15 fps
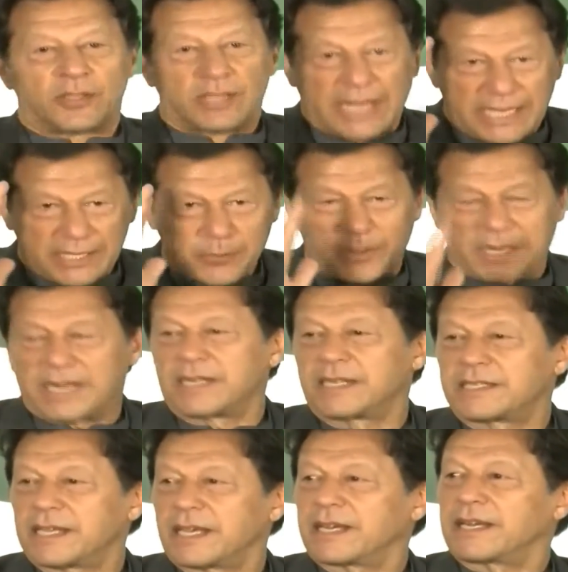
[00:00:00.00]
So that's
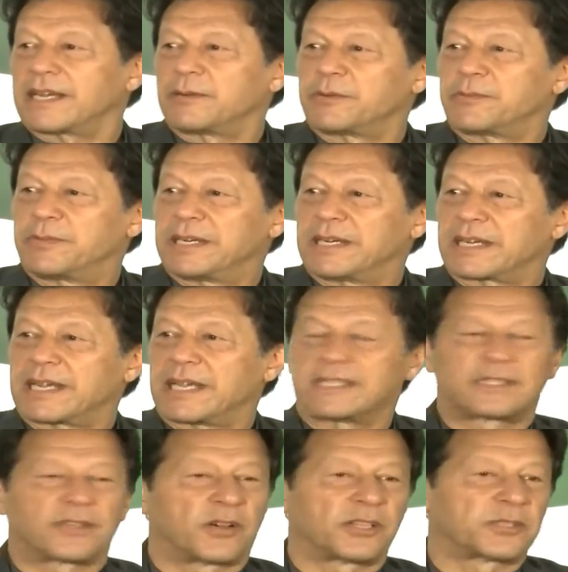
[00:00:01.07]
when I decided I would build
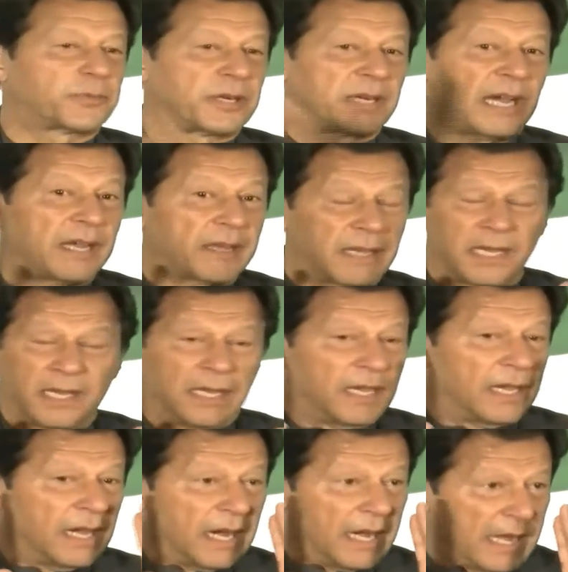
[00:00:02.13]
a cancer hospital.
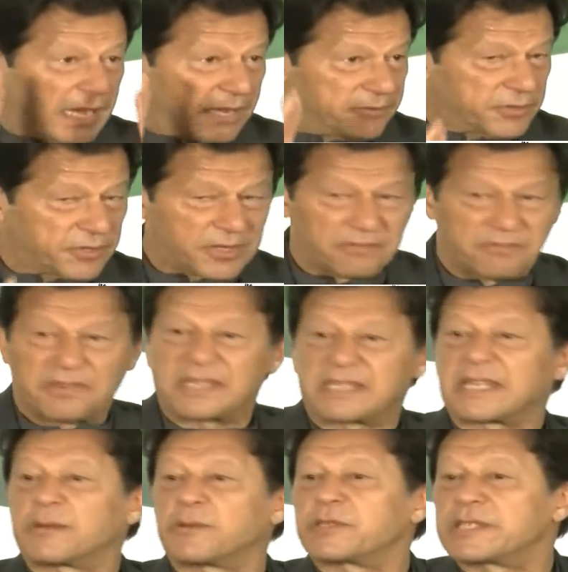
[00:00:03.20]
I have to
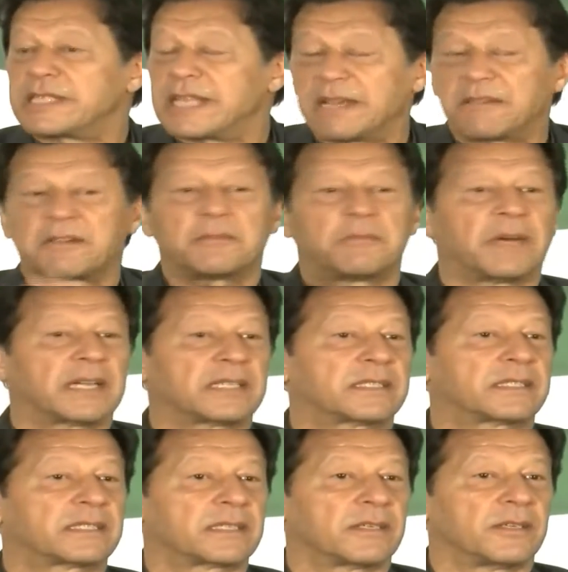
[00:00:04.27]
confess I was never
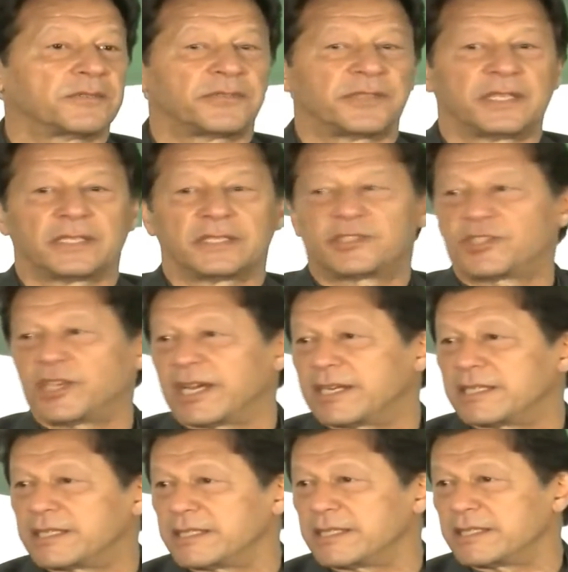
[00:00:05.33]
much of a
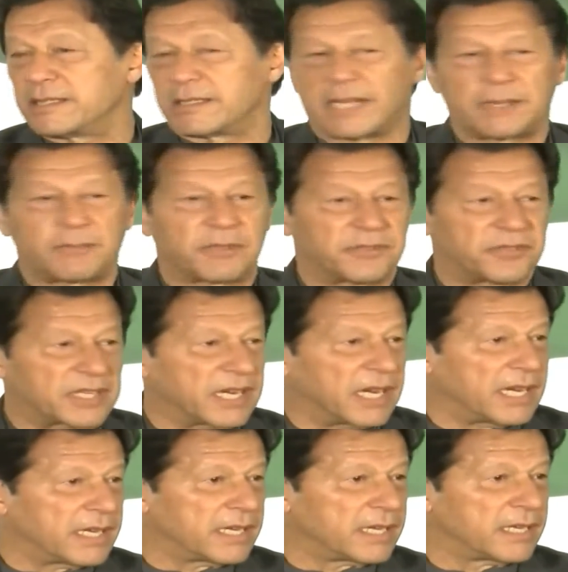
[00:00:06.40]
charity type
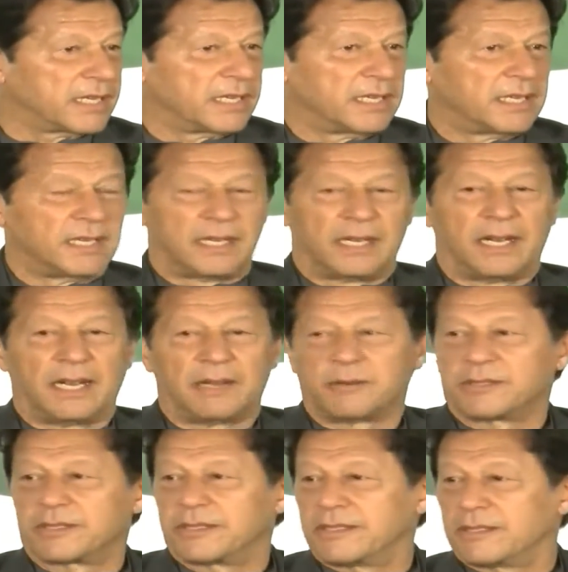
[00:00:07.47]
of a guy.
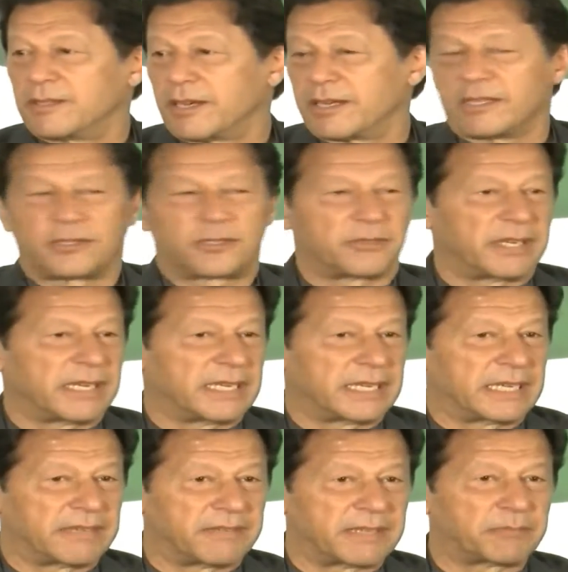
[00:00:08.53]
I was not into
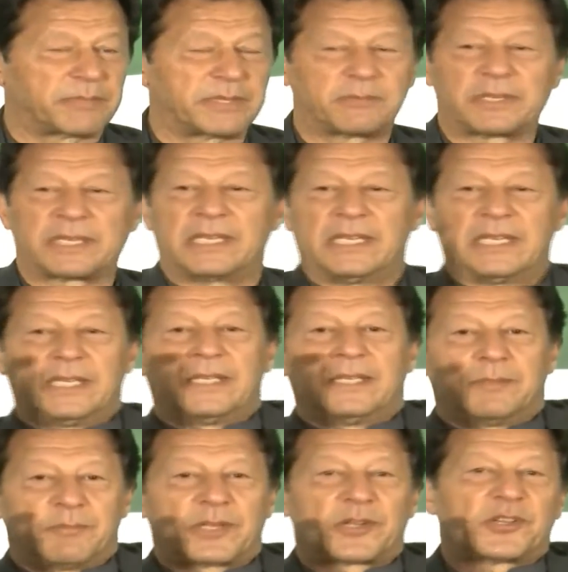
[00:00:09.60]
really giving people,
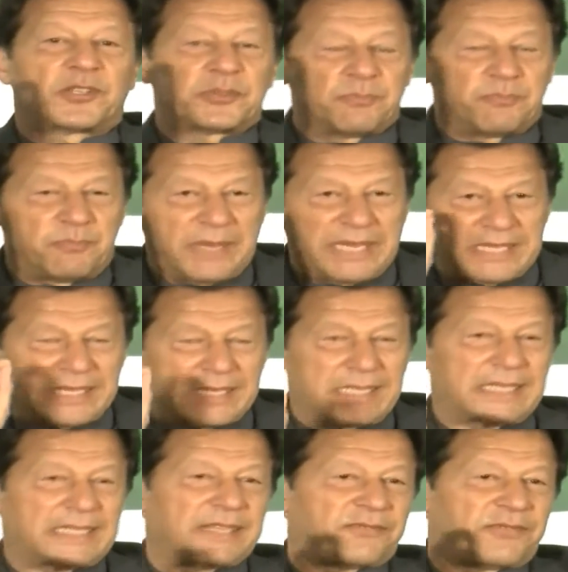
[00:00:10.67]
because
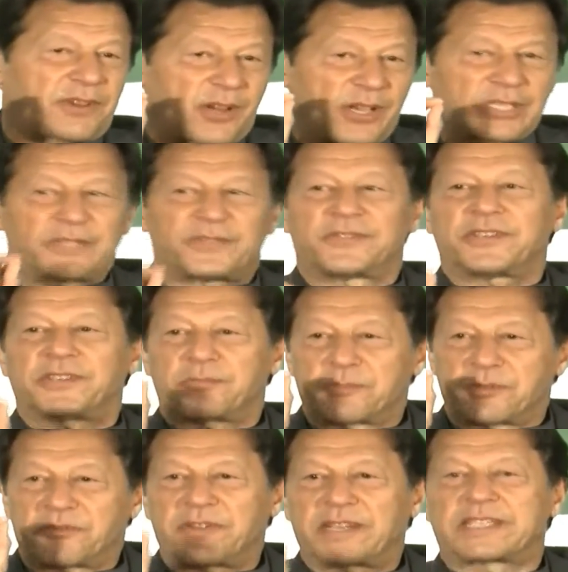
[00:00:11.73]
basically the
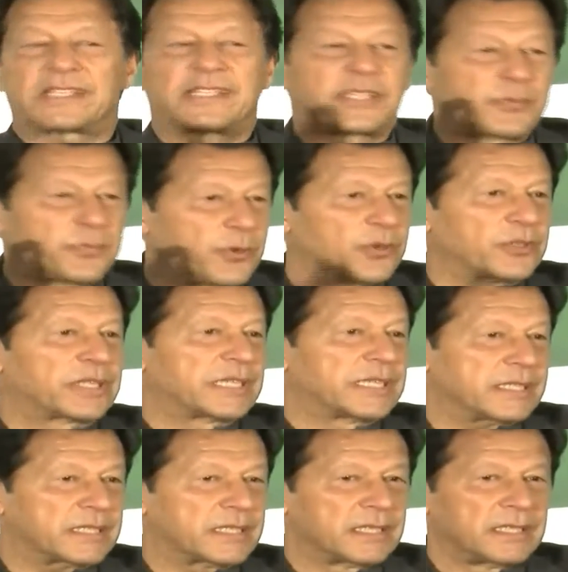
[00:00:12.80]
philosophy of professional
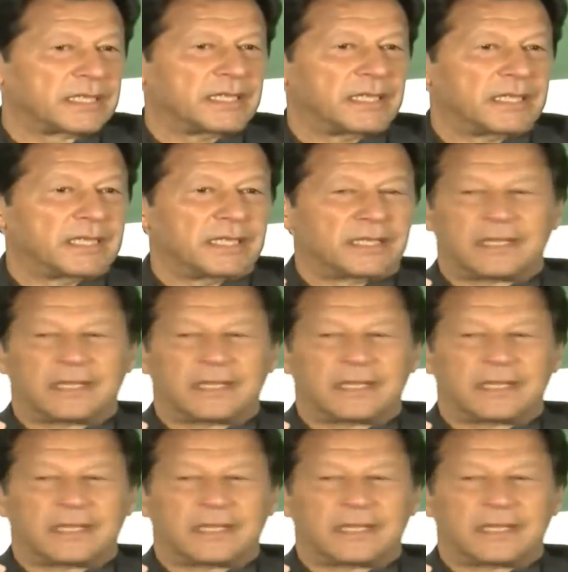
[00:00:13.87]
sport is